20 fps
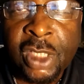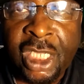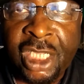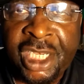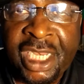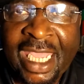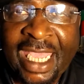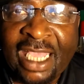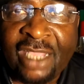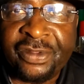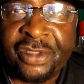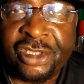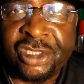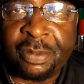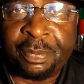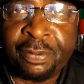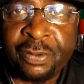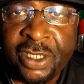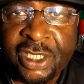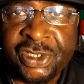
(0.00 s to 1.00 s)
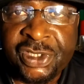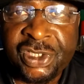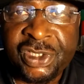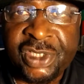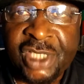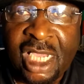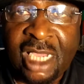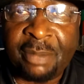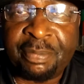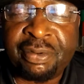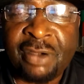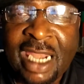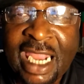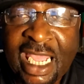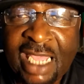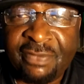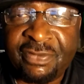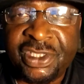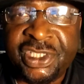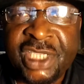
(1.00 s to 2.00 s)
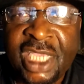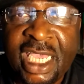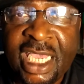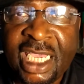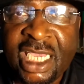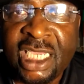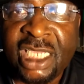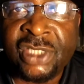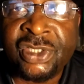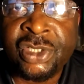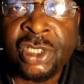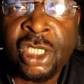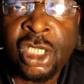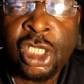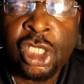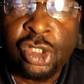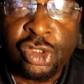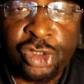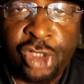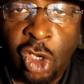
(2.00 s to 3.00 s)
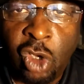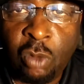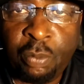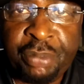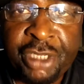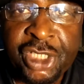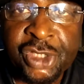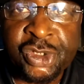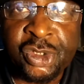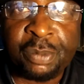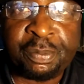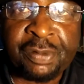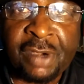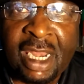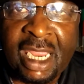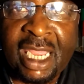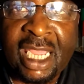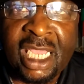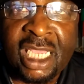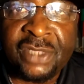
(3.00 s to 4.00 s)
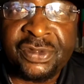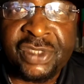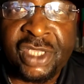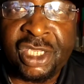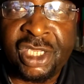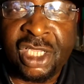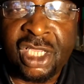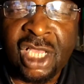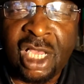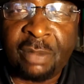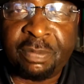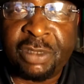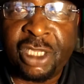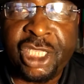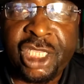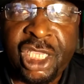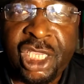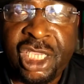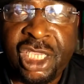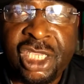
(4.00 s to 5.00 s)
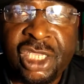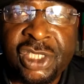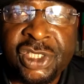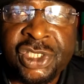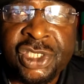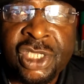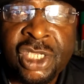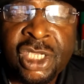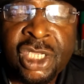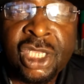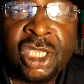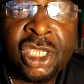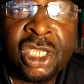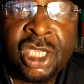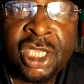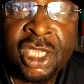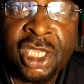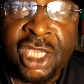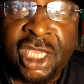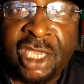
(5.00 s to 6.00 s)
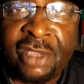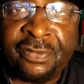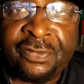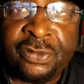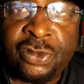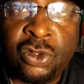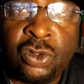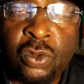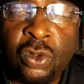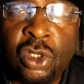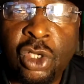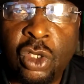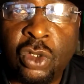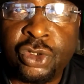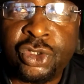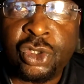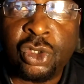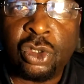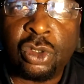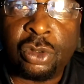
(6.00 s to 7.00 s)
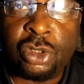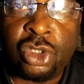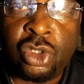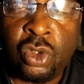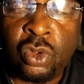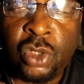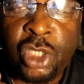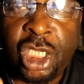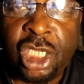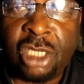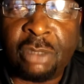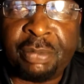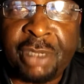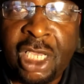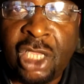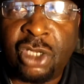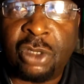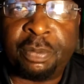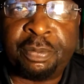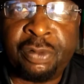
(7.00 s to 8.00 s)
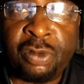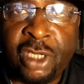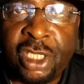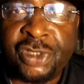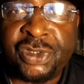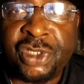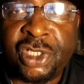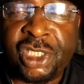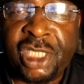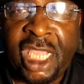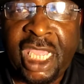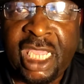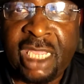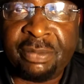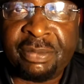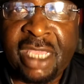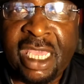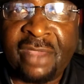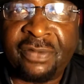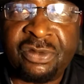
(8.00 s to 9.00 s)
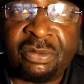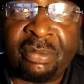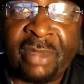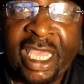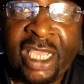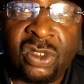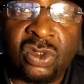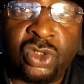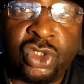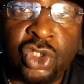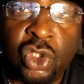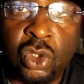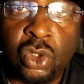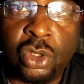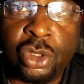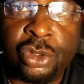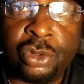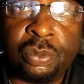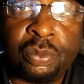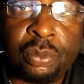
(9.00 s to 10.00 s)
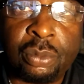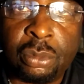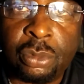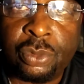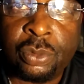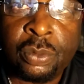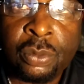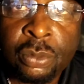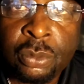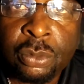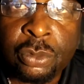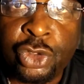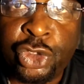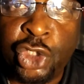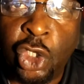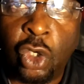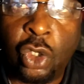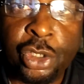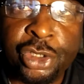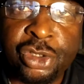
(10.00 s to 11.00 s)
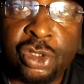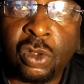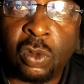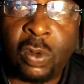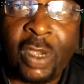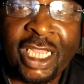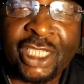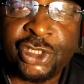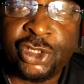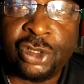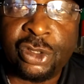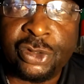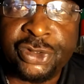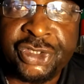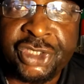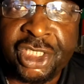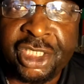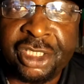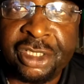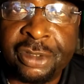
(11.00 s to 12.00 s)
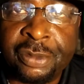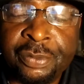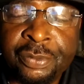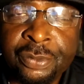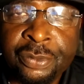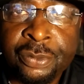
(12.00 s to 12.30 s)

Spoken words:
And now that the prisons are privatized, don't be surprised in a couple of years if you hear about a prison named after Michael Jordan, Jordan Correctional Center,